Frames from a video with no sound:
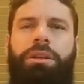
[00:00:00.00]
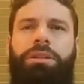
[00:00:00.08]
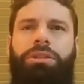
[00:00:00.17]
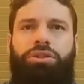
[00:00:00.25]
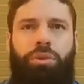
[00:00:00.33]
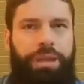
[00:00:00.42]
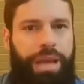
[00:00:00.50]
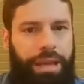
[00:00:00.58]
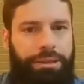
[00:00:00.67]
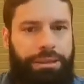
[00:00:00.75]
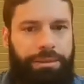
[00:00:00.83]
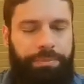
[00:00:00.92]
So
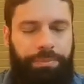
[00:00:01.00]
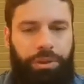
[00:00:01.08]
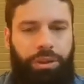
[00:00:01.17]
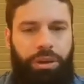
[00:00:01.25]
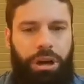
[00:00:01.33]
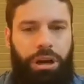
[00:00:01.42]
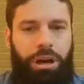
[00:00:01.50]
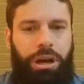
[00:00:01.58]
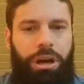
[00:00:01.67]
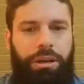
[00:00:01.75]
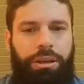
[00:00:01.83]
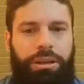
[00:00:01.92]
yes,
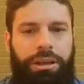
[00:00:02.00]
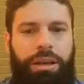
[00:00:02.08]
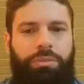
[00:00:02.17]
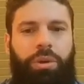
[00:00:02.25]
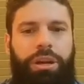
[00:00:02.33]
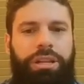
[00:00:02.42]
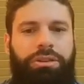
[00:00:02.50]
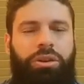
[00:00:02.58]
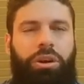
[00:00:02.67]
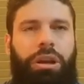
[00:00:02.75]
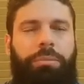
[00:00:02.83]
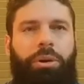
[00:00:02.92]
what he's
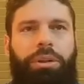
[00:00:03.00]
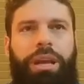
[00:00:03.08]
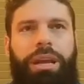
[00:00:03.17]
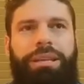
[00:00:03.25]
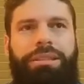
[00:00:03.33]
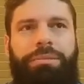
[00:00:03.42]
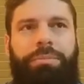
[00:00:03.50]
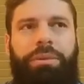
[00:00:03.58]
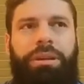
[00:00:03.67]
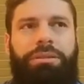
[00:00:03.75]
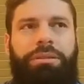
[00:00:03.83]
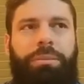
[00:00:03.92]
talking about there is
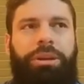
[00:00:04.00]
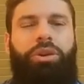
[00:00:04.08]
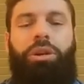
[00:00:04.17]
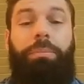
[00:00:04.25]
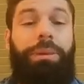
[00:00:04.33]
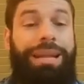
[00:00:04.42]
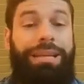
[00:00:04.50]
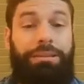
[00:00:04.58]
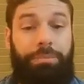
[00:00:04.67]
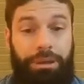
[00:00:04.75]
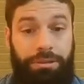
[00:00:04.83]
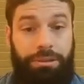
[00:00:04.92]
something called
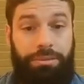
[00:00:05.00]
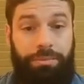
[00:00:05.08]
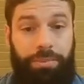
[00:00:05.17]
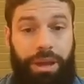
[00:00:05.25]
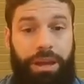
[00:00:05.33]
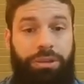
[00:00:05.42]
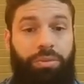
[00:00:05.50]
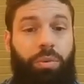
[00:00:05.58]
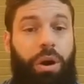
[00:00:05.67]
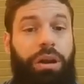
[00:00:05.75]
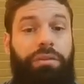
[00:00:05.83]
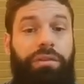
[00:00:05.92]
placements, and it's
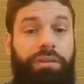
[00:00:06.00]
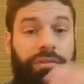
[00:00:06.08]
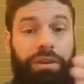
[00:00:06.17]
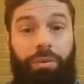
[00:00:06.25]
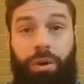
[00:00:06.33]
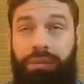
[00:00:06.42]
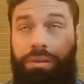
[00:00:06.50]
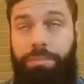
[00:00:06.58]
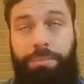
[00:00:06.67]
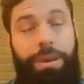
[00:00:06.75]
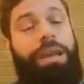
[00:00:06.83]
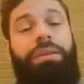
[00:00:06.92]
one of the
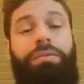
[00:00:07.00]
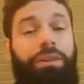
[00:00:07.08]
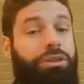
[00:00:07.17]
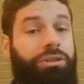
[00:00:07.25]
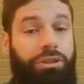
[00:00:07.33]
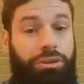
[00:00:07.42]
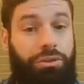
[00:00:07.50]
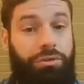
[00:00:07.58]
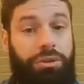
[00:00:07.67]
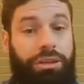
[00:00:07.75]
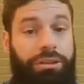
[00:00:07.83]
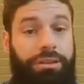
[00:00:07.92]
many features that you
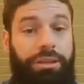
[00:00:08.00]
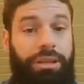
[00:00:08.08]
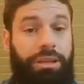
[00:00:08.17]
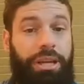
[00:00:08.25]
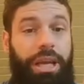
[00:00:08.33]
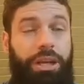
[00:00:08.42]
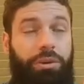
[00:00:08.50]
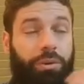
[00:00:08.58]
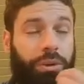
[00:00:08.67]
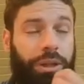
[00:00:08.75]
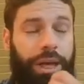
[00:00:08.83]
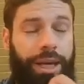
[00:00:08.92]
can see in
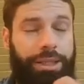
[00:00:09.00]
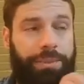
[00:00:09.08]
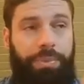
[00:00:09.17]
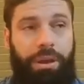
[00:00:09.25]
Google Ads.